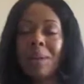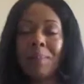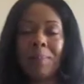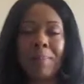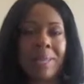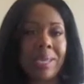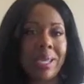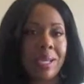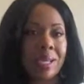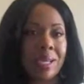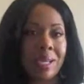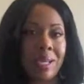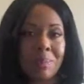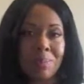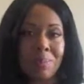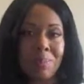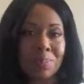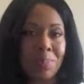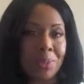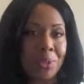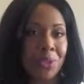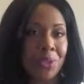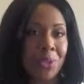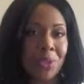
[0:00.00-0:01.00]

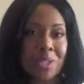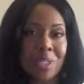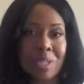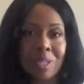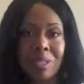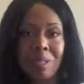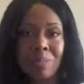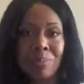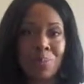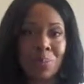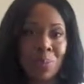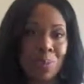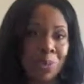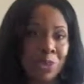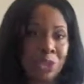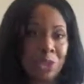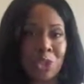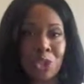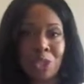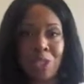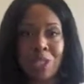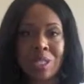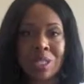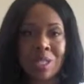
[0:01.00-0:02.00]
makeup beauty
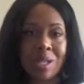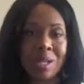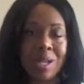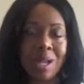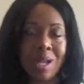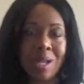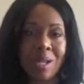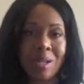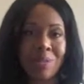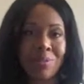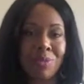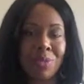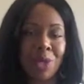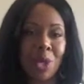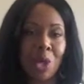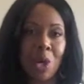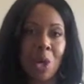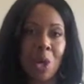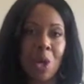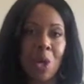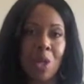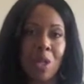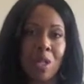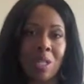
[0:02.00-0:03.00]
portion of the
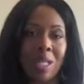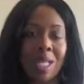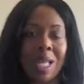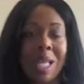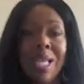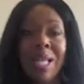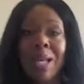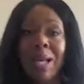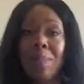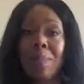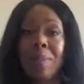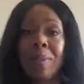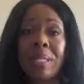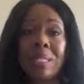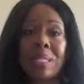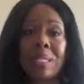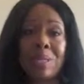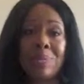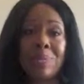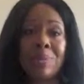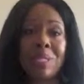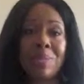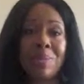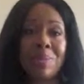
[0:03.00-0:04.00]
haul. I picked
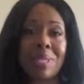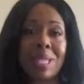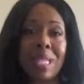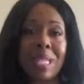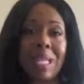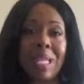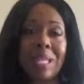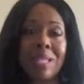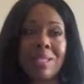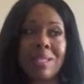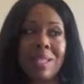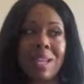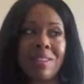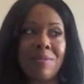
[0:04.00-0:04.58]
up some things.